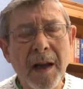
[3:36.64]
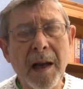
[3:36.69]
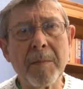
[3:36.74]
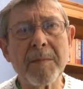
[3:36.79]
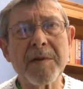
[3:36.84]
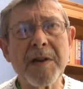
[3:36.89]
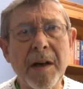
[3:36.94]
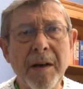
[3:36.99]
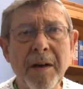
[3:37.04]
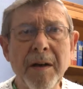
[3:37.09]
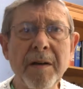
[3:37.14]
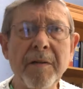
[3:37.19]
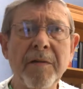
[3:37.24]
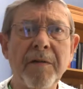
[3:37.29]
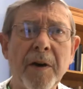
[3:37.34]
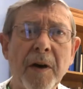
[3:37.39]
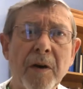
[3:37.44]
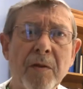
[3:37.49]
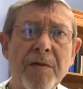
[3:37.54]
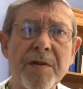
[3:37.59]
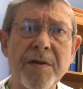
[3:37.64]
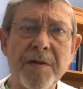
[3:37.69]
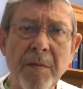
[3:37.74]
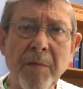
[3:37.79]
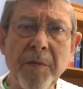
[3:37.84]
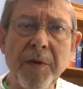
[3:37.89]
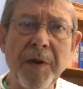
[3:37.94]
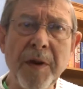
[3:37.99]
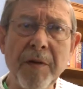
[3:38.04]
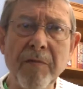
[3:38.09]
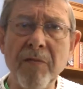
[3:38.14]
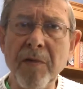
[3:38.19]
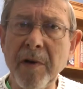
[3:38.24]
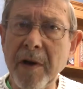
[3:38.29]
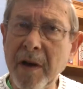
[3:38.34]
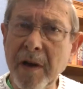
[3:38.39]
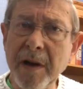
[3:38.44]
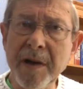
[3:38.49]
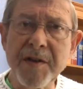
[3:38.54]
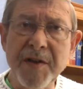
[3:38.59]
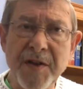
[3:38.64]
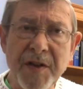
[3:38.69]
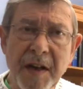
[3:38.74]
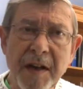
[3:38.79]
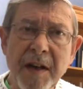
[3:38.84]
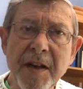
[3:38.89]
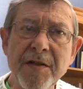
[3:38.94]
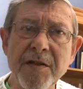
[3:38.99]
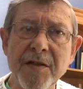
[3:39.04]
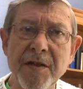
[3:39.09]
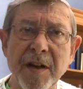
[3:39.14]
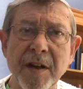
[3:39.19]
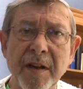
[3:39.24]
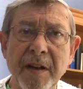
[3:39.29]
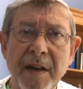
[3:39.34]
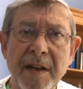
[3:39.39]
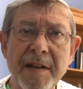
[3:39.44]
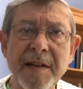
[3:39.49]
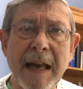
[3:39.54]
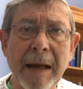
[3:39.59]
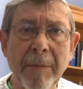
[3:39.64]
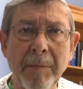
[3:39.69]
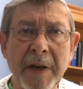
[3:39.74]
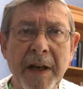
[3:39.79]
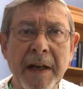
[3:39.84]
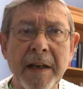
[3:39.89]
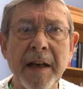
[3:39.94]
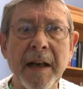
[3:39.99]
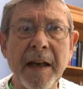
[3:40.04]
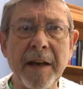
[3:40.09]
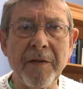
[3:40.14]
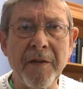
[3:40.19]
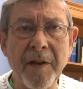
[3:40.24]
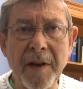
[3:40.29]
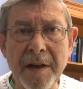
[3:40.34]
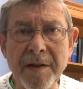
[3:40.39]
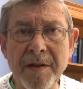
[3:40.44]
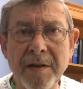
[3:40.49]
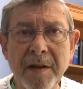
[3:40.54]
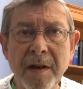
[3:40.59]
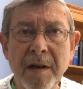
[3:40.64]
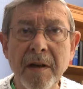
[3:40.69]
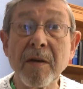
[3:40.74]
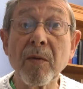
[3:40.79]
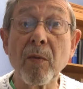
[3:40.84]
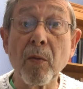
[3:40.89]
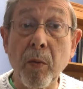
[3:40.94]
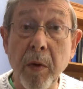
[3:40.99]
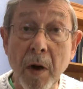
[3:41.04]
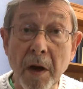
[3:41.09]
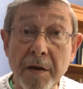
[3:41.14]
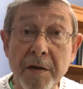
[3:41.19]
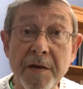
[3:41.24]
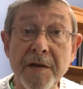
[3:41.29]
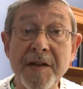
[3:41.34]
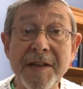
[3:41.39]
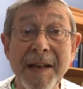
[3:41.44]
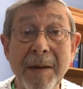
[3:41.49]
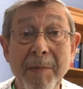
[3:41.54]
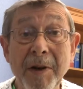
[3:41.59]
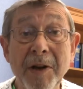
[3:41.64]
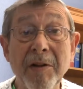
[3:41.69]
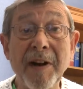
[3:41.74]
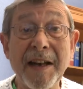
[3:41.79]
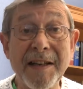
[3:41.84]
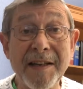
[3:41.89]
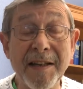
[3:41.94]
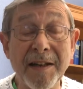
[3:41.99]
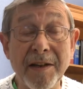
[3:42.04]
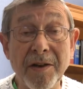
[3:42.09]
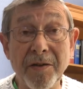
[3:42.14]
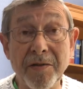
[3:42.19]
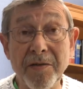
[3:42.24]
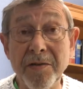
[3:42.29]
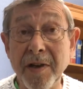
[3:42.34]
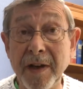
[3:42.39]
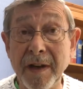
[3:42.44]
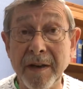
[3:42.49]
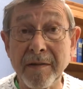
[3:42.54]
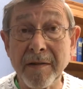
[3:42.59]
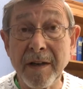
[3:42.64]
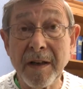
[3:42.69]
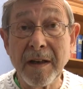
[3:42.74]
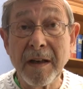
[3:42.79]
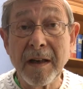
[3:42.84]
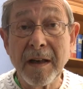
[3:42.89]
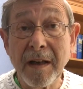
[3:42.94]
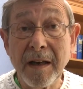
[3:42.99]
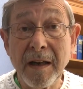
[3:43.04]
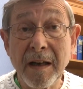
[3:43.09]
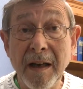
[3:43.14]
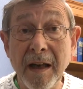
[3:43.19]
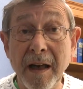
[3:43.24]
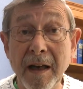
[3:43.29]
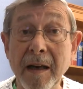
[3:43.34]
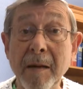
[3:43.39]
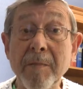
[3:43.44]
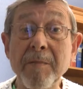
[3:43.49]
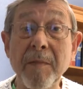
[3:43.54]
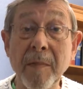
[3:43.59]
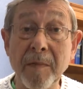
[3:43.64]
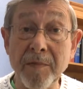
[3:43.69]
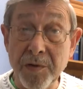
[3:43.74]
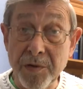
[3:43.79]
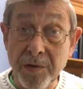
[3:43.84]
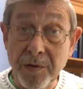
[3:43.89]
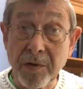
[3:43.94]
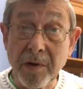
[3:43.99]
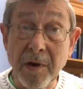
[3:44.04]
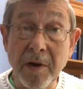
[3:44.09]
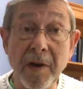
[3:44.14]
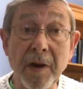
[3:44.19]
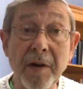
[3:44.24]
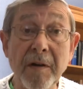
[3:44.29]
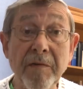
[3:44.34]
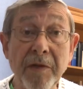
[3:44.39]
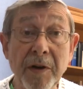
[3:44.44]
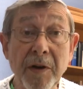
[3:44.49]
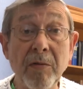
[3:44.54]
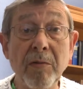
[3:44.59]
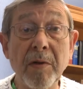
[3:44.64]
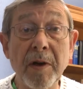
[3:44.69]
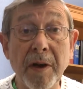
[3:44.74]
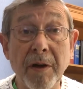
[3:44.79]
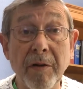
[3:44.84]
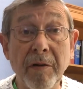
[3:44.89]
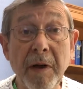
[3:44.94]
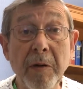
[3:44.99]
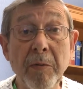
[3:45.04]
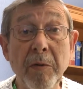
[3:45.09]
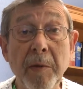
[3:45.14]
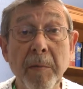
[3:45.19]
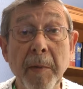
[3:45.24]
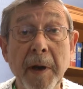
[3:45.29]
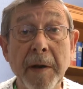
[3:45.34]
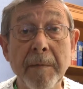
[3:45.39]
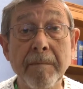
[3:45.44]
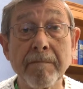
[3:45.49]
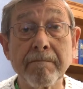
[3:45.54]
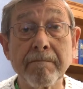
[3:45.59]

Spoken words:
I'm telling you folks, something really sinister is happening in this once democratic country, and I'm sure a lot of you will agree with me.